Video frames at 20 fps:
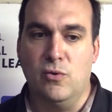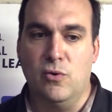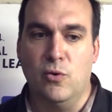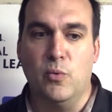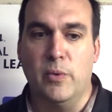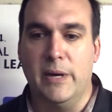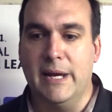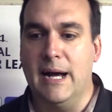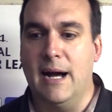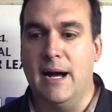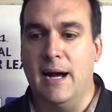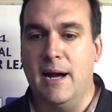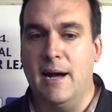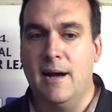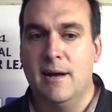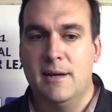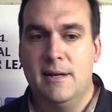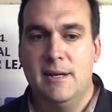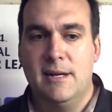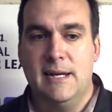who we
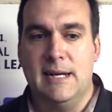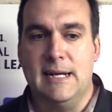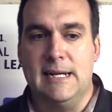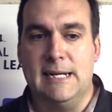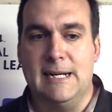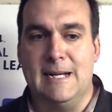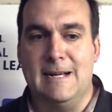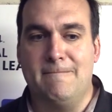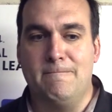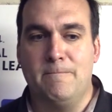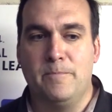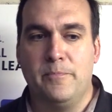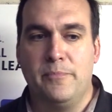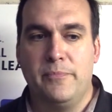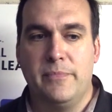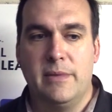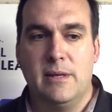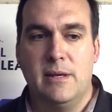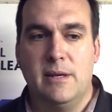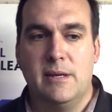are,
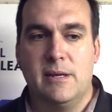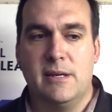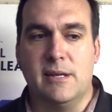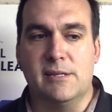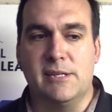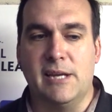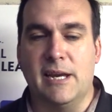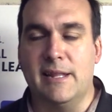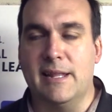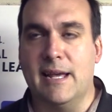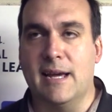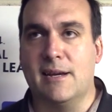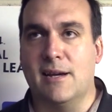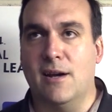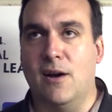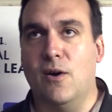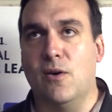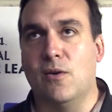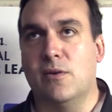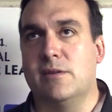conceding that
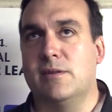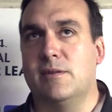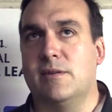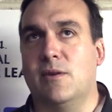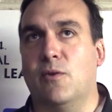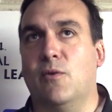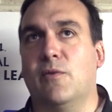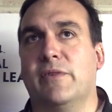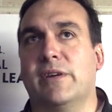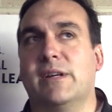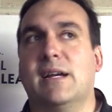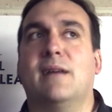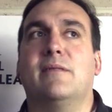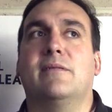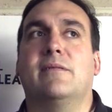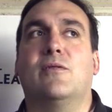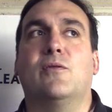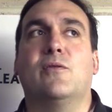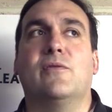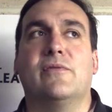goal, it's all
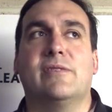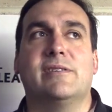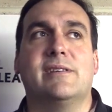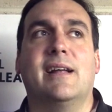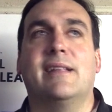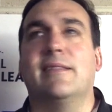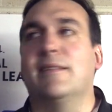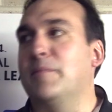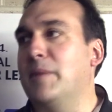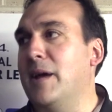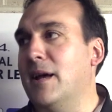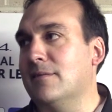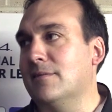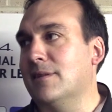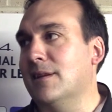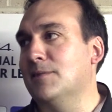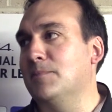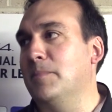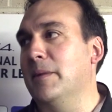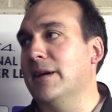of a sudden the mountain
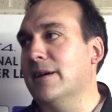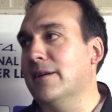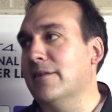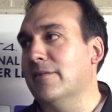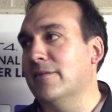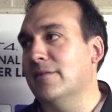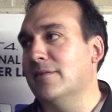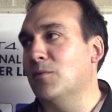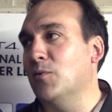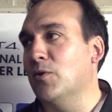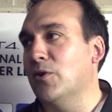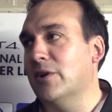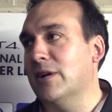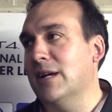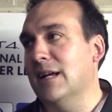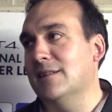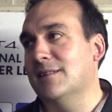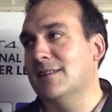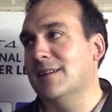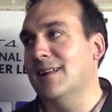gets bigger and the work
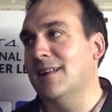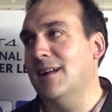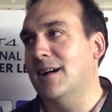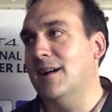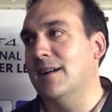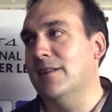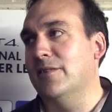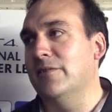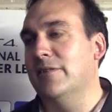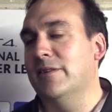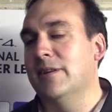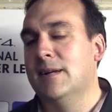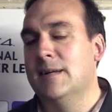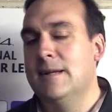has to get harder.